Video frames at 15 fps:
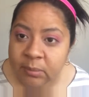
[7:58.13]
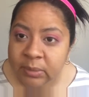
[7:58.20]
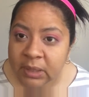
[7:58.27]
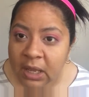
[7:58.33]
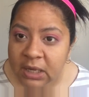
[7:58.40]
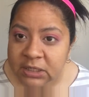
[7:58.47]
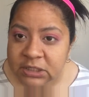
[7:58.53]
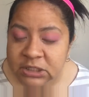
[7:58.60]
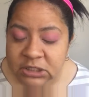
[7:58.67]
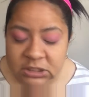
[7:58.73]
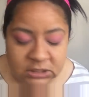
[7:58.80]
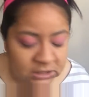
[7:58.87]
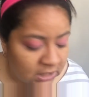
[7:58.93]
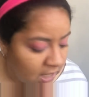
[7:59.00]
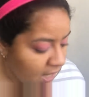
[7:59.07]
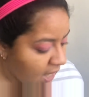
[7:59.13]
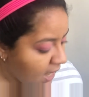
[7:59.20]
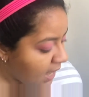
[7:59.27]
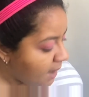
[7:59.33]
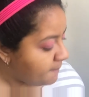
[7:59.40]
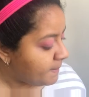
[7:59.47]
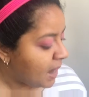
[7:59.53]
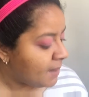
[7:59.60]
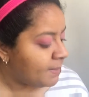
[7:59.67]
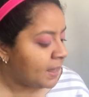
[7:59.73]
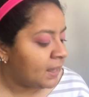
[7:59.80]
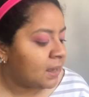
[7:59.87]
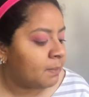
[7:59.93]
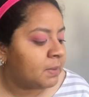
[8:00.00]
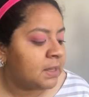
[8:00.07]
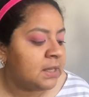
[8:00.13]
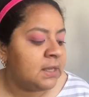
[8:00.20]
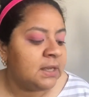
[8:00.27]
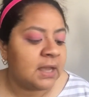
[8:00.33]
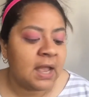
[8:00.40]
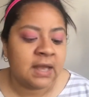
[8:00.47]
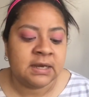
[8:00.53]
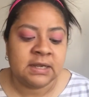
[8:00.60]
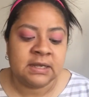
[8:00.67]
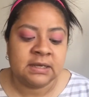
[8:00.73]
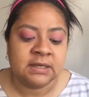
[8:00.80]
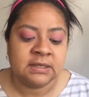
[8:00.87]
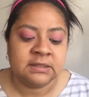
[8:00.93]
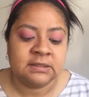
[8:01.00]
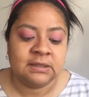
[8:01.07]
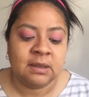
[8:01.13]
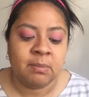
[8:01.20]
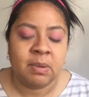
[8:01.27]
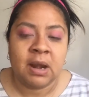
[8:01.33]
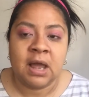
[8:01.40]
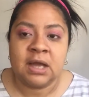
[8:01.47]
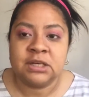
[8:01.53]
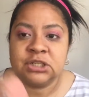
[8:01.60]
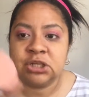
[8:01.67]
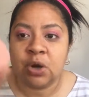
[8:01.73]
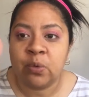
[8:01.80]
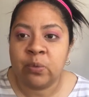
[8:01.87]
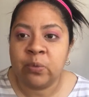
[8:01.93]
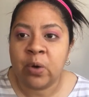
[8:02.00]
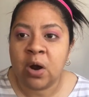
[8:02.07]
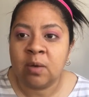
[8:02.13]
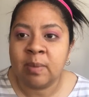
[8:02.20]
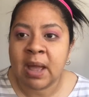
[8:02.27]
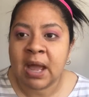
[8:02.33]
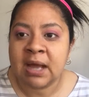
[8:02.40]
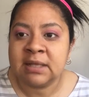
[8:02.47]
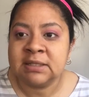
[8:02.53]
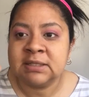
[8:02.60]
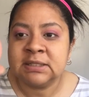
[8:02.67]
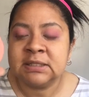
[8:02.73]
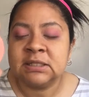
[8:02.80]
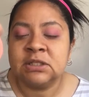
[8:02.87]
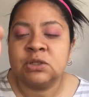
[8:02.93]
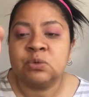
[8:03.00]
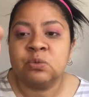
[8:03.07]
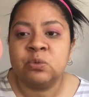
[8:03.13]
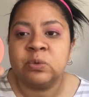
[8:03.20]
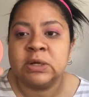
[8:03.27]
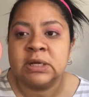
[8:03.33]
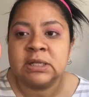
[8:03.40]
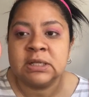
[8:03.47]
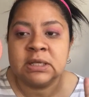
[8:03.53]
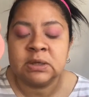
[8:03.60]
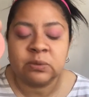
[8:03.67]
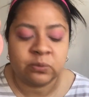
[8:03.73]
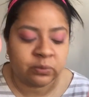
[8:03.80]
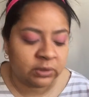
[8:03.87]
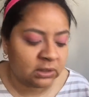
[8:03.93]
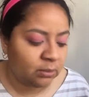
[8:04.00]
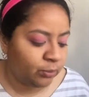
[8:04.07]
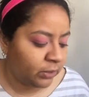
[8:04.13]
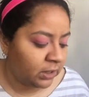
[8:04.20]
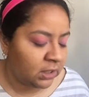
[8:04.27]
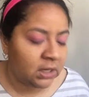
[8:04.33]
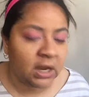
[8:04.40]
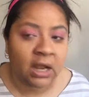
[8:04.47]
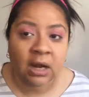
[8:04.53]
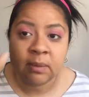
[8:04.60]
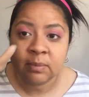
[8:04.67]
blush by makeupgeek, and it is the blush Romance, and it's really, really pretty, and